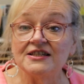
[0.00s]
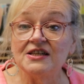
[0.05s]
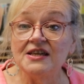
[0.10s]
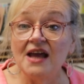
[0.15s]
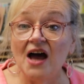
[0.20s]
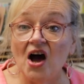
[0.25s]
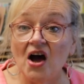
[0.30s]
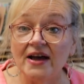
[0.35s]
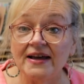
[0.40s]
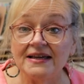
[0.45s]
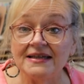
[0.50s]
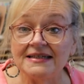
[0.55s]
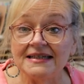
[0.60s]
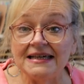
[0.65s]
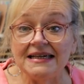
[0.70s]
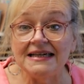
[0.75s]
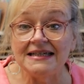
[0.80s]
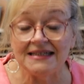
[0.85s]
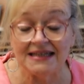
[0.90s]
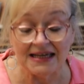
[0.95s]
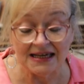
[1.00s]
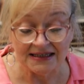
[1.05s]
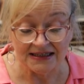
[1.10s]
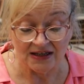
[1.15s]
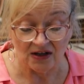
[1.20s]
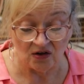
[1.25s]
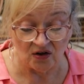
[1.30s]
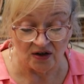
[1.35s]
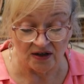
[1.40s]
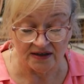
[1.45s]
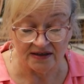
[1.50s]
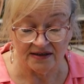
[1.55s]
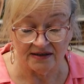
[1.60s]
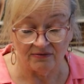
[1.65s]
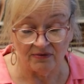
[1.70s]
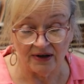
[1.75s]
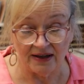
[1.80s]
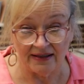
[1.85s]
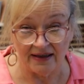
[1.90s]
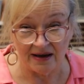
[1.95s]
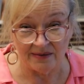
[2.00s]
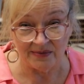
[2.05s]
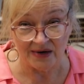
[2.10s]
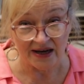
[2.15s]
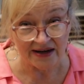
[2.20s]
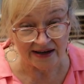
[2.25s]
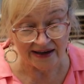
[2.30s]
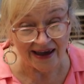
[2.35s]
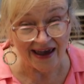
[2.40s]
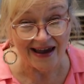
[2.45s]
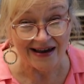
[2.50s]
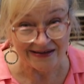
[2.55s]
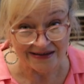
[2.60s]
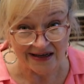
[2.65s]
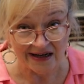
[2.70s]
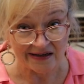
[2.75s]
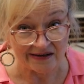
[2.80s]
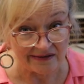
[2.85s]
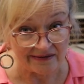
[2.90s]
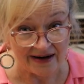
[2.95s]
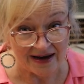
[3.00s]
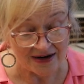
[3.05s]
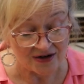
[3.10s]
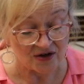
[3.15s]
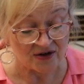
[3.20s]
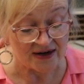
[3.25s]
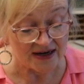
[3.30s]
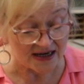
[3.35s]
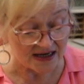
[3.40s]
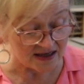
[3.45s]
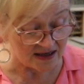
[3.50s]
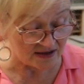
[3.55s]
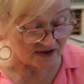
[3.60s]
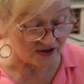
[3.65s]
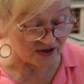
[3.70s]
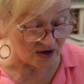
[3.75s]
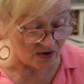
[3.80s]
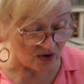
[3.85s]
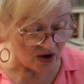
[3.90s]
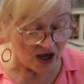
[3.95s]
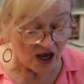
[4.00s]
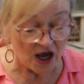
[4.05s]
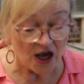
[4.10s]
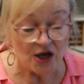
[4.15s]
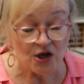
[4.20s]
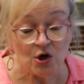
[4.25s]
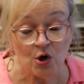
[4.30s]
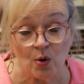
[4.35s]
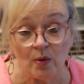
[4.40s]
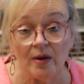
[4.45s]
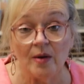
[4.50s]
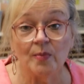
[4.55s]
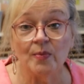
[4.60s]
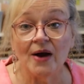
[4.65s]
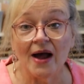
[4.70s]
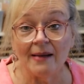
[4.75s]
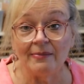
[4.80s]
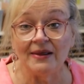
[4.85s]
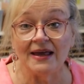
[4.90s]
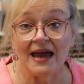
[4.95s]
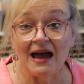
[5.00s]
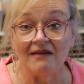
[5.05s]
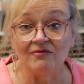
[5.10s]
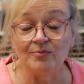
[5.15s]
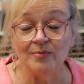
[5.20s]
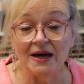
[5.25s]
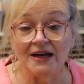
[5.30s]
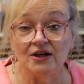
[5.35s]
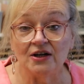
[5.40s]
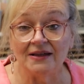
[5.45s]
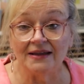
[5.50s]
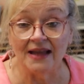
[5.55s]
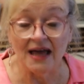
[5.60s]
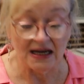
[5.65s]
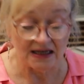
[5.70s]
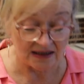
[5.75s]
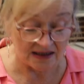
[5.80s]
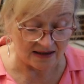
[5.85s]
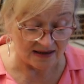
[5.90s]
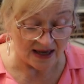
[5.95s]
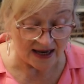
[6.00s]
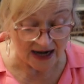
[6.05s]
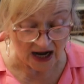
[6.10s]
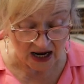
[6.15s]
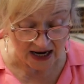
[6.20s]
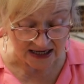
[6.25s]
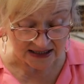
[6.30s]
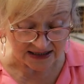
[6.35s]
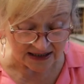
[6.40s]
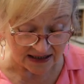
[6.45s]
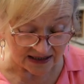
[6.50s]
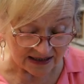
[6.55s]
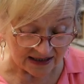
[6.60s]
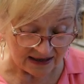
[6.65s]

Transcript: not as easy as it looked. Well, I'm not a cake decorator either, so you will probably have better luck than I did.